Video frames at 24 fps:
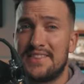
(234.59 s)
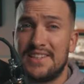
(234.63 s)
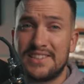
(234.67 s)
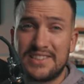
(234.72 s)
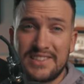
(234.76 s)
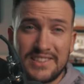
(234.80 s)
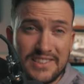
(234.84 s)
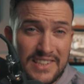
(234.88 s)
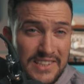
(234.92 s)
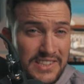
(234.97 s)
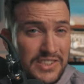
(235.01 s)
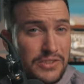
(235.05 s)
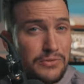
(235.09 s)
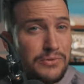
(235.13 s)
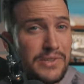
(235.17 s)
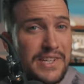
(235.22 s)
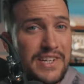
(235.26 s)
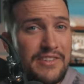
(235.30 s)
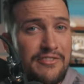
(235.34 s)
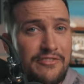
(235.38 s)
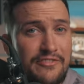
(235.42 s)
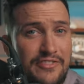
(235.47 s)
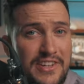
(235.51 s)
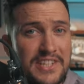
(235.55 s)
This is a
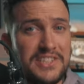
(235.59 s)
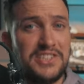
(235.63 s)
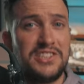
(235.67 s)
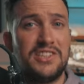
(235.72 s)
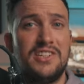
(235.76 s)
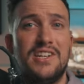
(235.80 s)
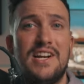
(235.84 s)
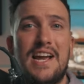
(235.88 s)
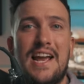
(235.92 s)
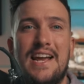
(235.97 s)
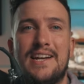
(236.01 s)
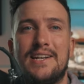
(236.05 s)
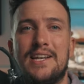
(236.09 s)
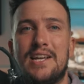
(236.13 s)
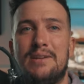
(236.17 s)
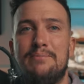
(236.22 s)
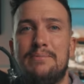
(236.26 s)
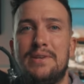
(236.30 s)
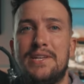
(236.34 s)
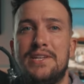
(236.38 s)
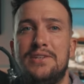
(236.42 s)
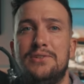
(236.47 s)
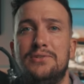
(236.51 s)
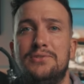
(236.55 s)
unique feature and can
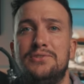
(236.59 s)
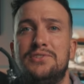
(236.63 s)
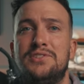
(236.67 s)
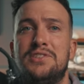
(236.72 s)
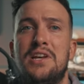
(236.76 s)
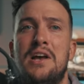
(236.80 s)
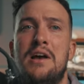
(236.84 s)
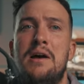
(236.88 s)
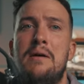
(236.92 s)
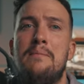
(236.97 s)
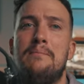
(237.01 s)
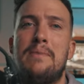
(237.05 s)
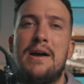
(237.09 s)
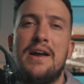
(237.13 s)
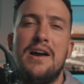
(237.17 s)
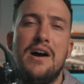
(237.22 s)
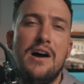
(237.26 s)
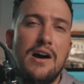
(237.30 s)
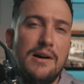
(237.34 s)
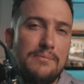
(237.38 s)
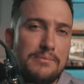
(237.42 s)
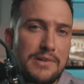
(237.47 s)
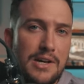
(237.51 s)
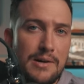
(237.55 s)
be used by
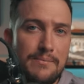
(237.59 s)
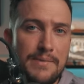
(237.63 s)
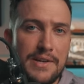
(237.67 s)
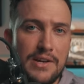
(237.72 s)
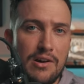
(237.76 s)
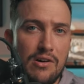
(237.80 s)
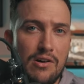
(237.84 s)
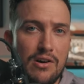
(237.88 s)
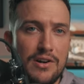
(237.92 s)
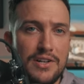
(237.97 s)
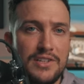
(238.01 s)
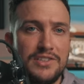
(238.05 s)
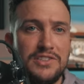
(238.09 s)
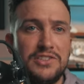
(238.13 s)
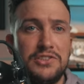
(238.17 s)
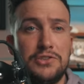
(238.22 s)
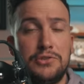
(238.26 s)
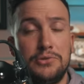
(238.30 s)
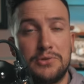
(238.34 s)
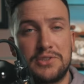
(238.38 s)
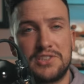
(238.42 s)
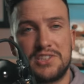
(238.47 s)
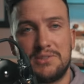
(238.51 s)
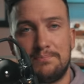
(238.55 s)
upcoming artists
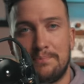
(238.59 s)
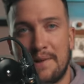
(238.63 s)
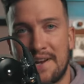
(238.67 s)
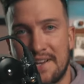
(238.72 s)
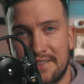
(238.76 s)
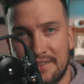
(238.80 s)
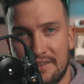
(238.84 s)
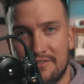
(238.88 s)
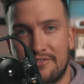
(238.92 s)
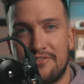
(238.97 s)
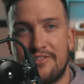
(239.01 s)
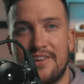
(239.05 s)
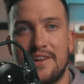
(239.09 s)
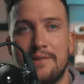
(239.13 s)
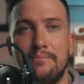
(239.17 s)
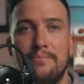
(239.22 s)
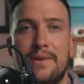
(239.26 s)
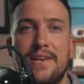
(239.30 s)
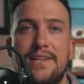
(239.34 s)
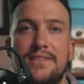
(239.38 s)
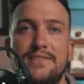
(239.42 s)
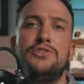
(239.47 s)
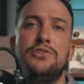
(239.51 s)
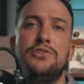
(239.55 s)
to expand their fan base.